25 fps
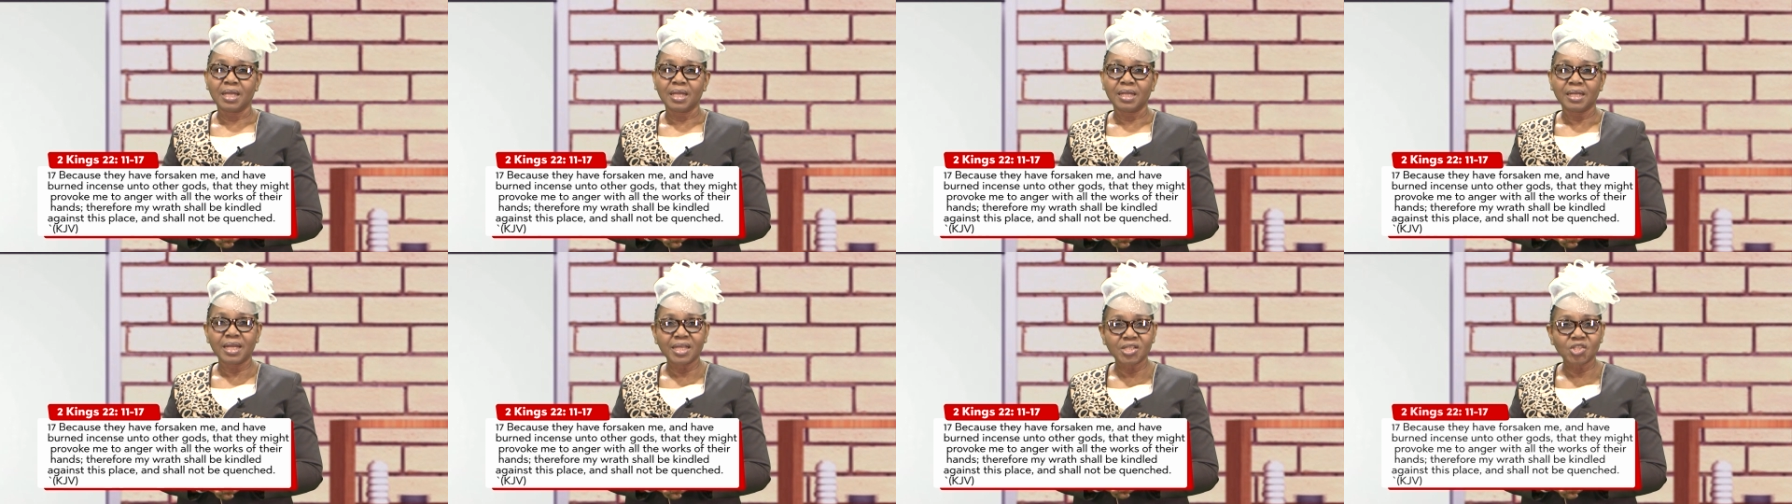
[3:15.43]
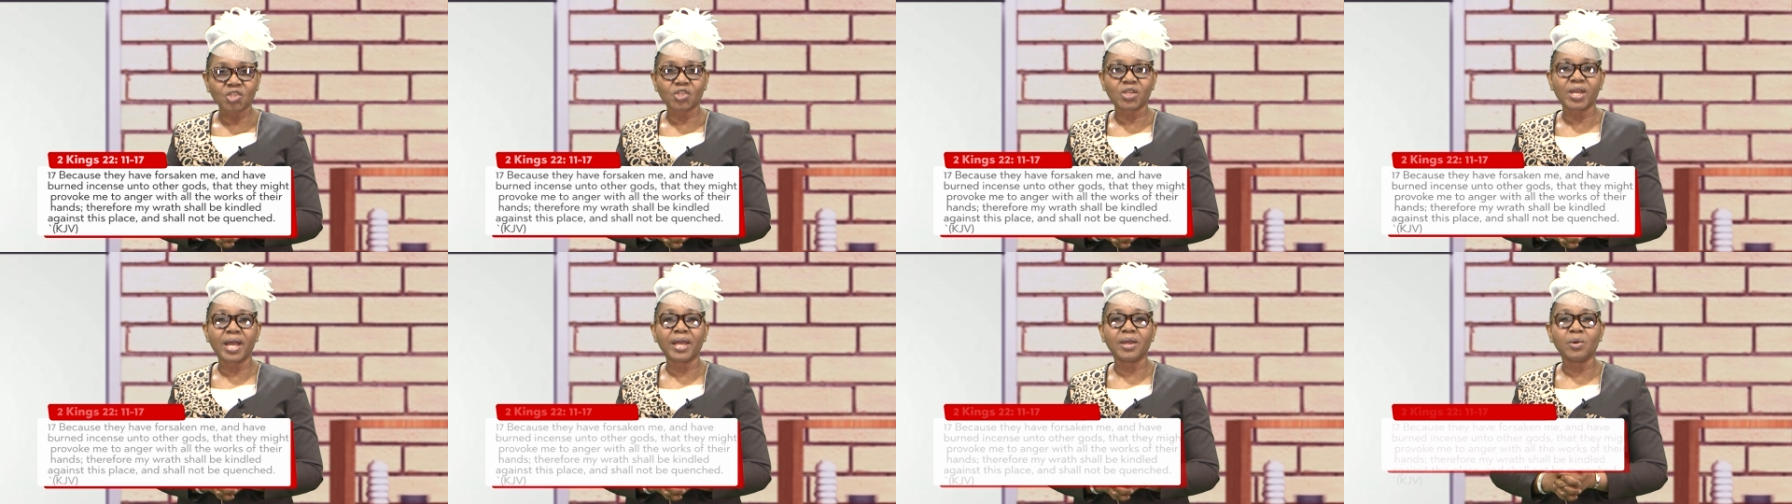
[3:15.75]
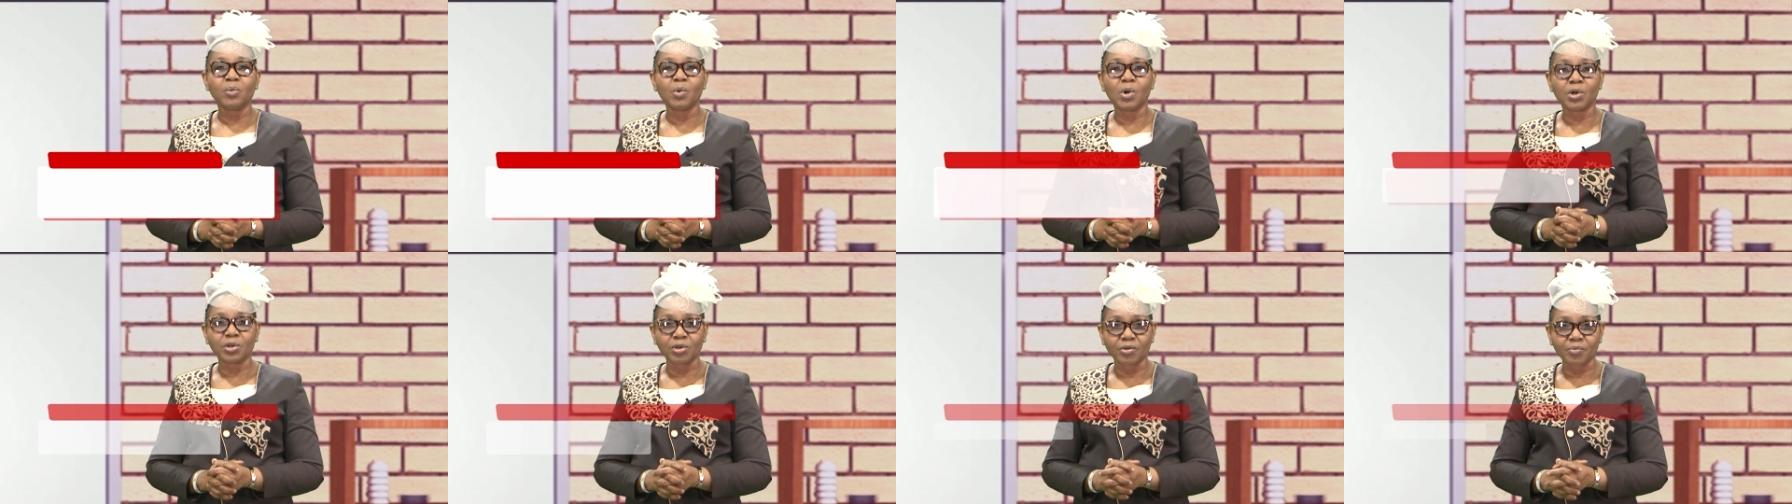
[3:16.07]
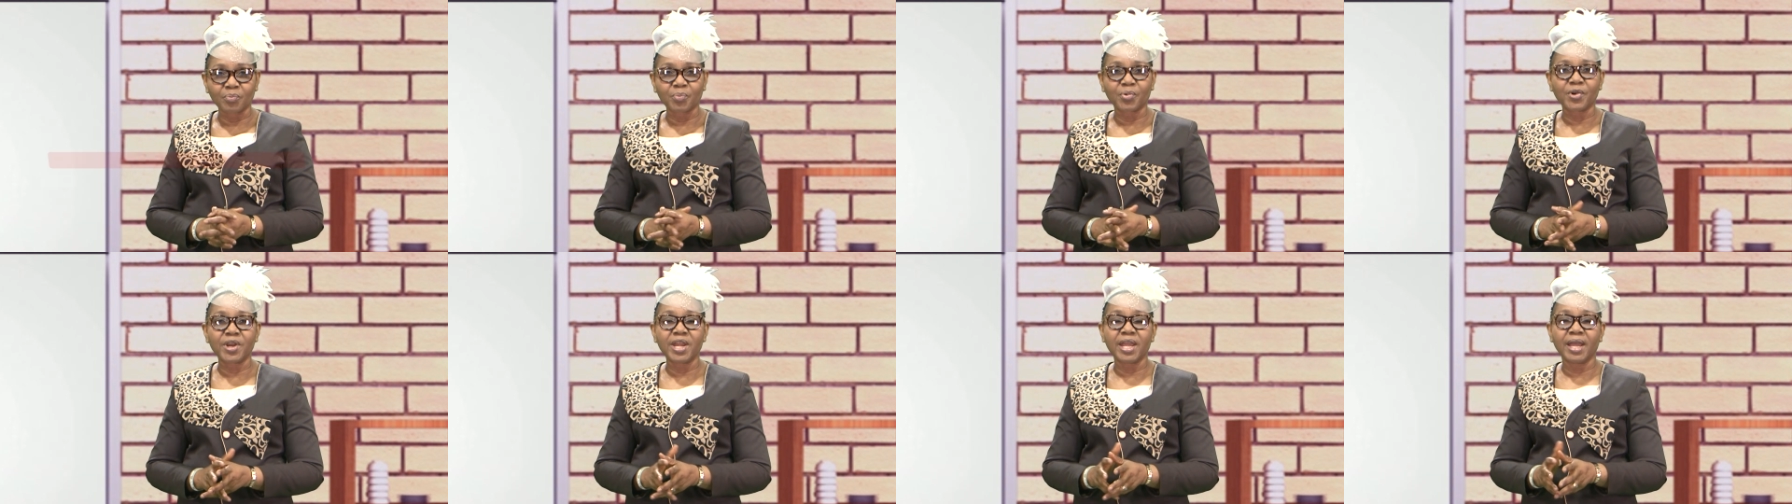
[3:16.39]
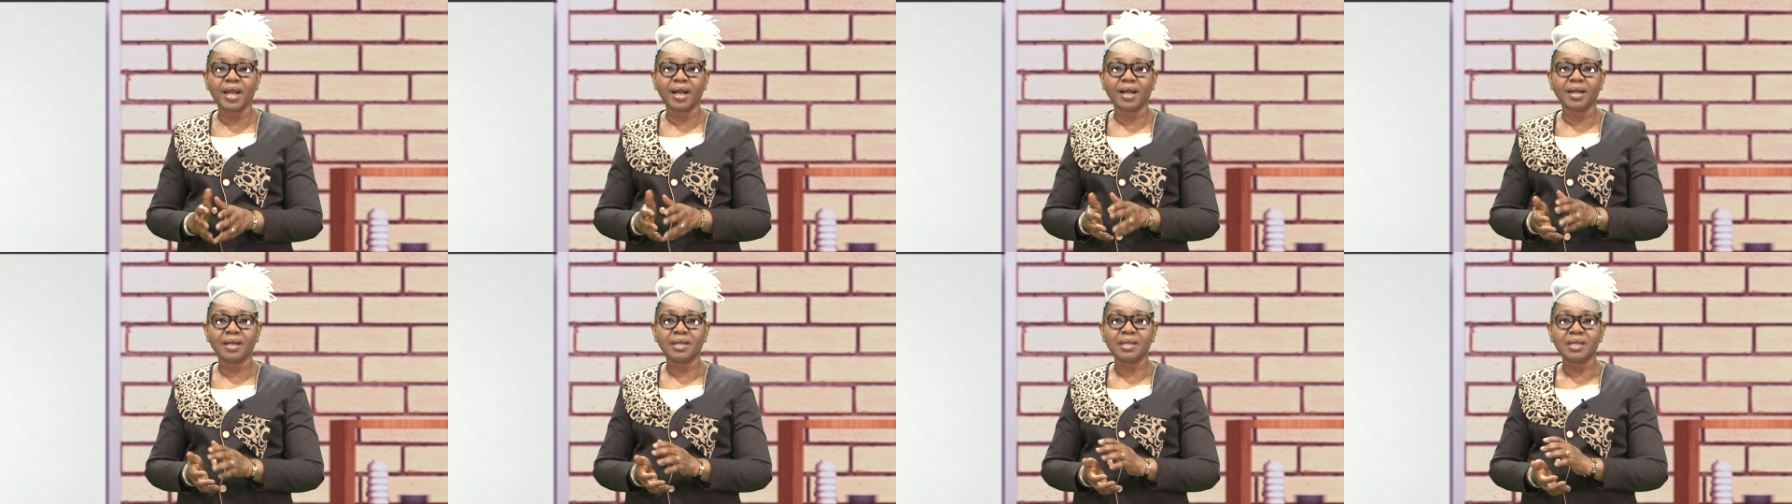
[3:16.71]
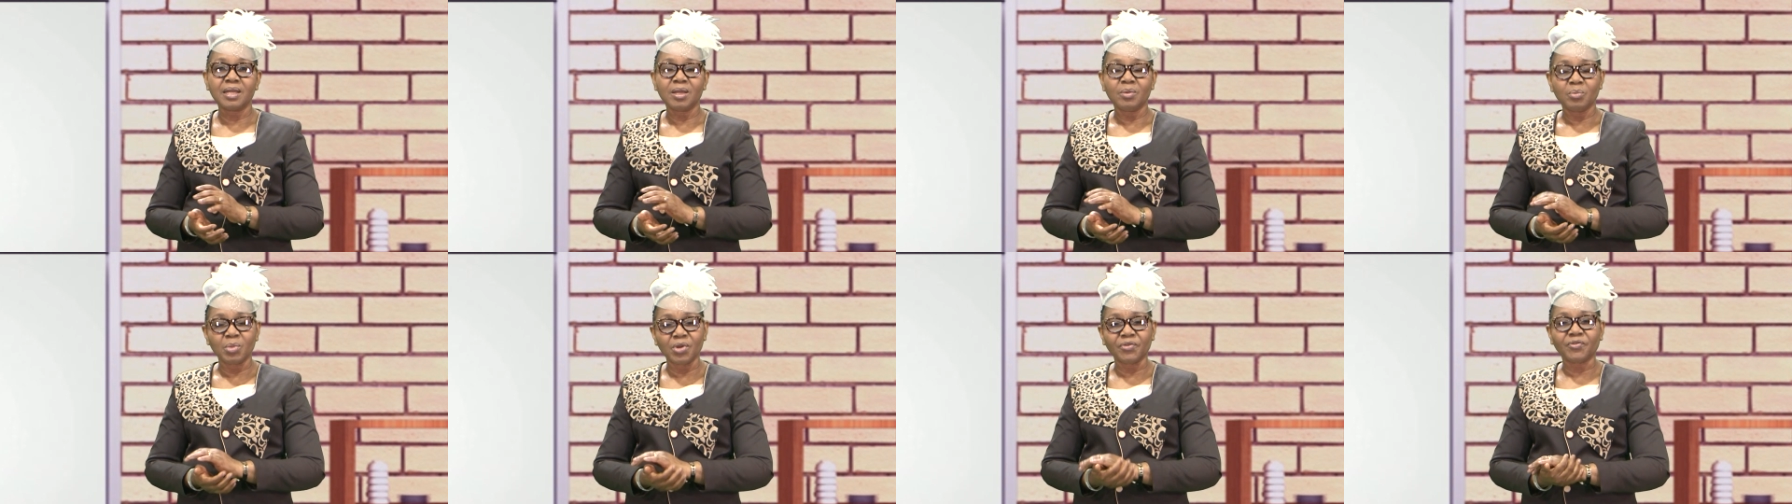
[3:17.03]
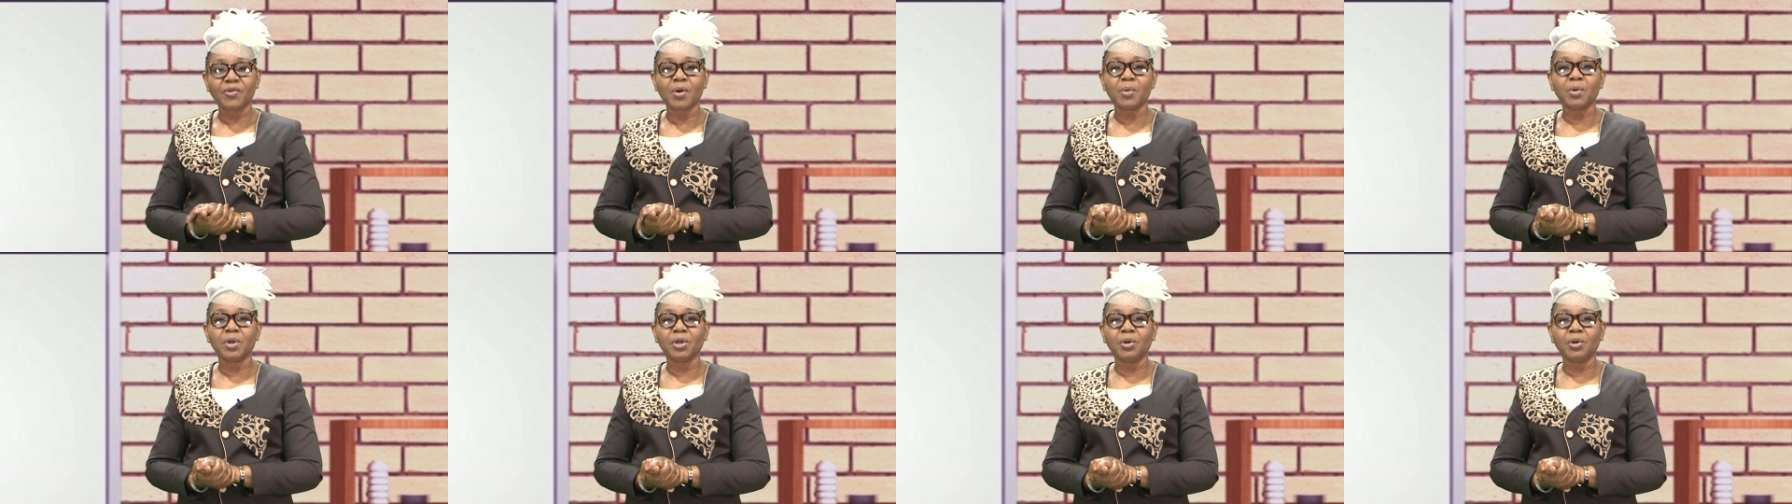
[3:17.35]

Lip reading: Let's share a word of prayer before we